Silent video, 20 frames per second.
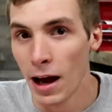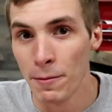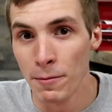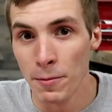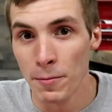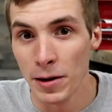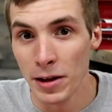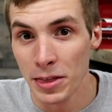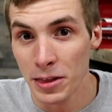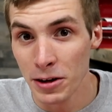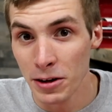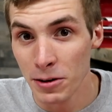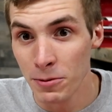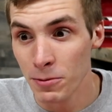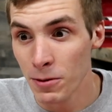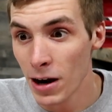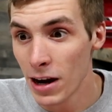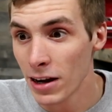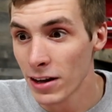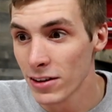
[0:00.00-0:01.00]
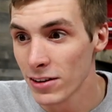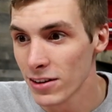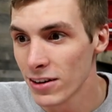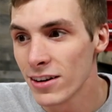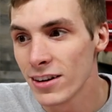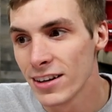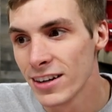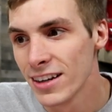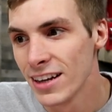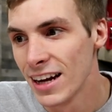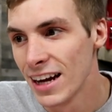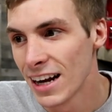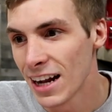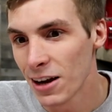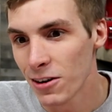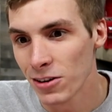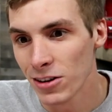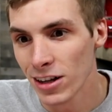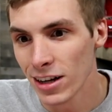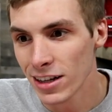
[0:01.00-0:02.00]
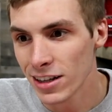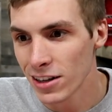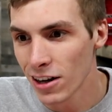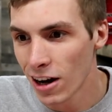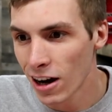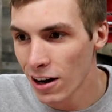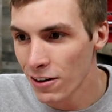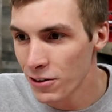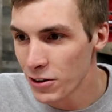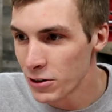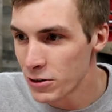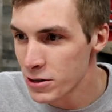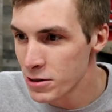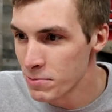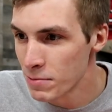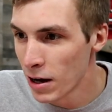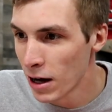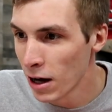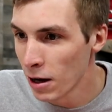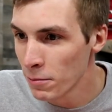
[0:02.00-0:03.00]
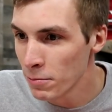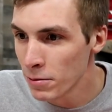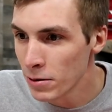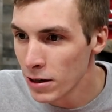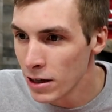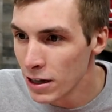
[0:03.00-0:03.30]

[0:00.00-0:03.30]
I'm on my third Wrangler and I would like to offer you some help